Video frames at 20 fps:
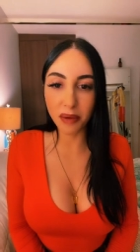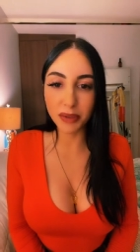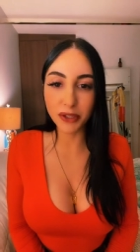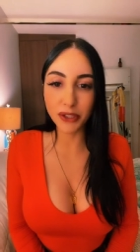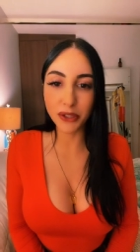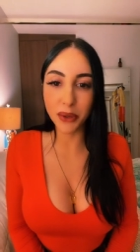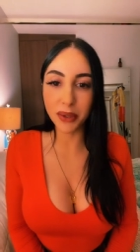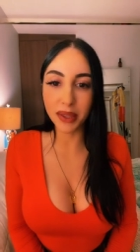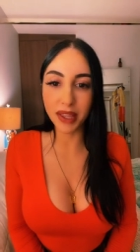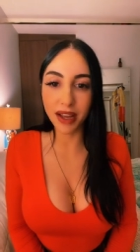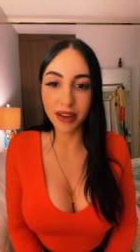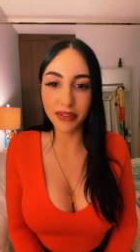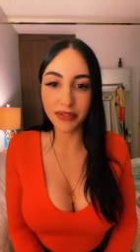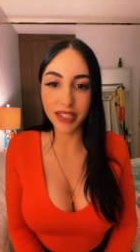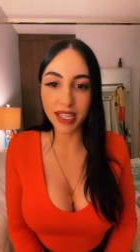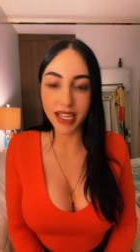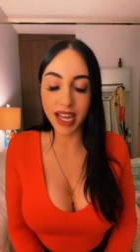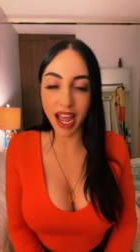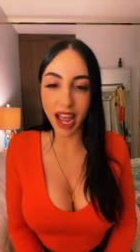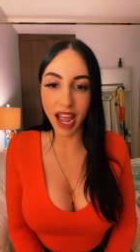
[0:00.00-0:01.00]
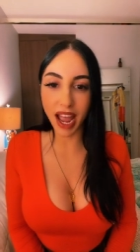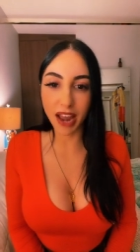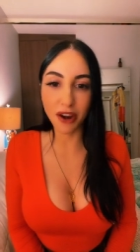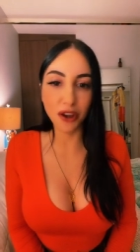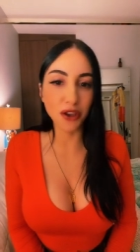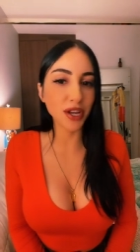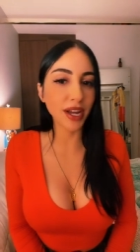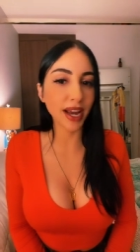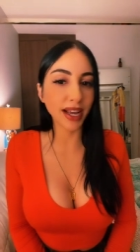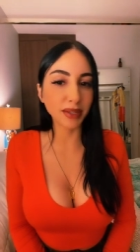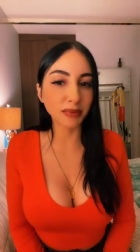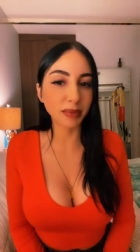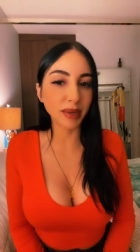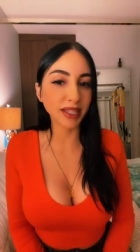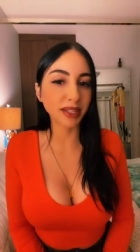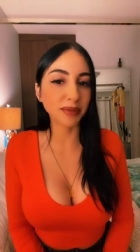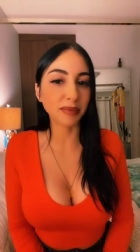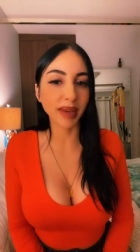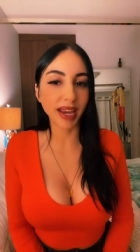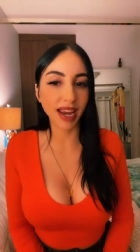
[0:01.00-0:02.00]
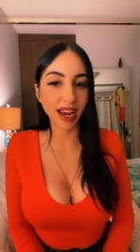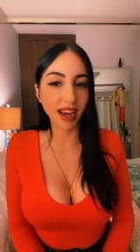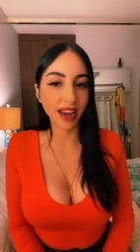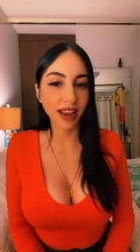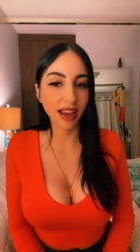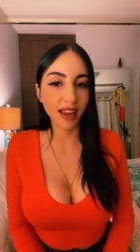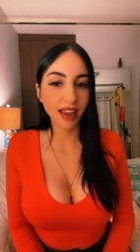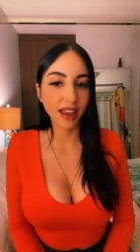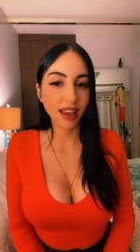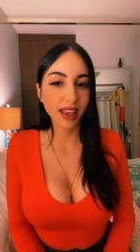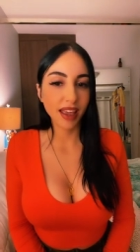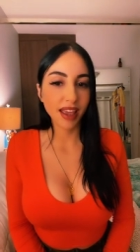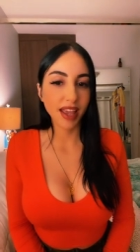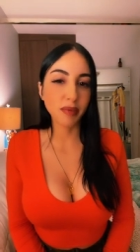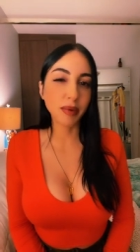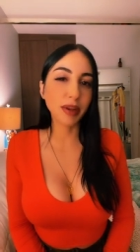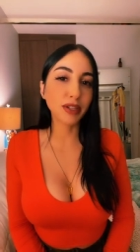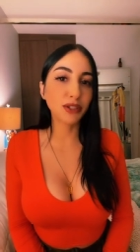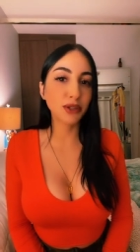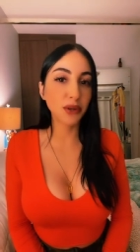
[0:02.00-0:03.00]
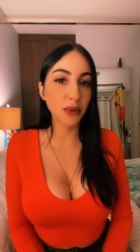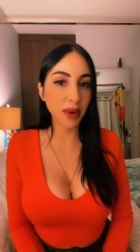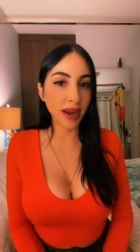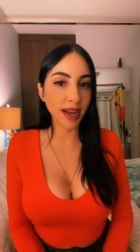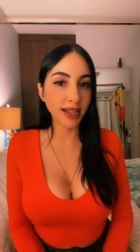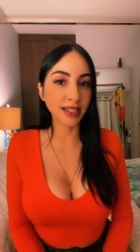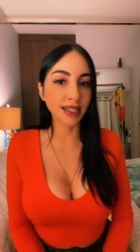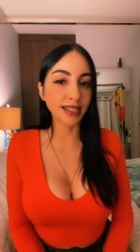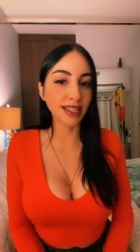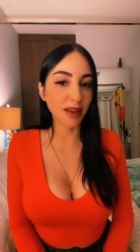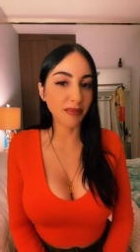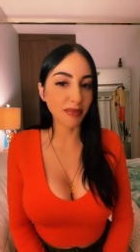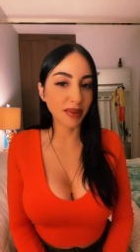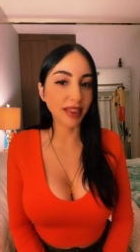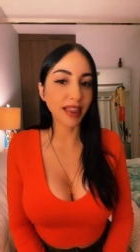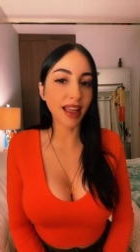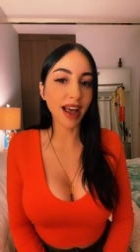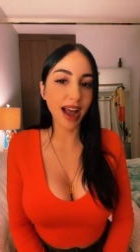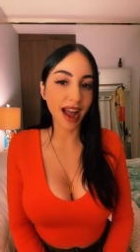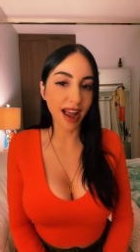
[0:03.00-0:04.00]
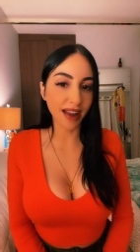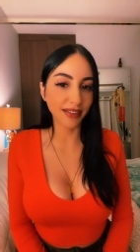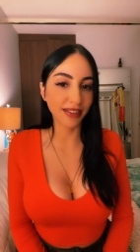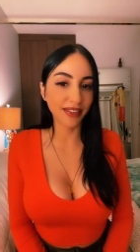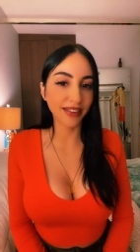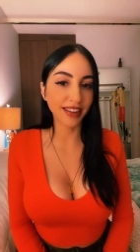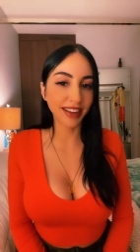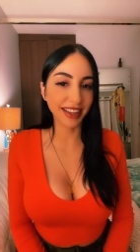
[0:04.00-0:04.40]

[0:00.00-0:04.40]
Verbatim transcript: I'm so loved today. I know you guys missed me. It's been 2 weeks since I've been live.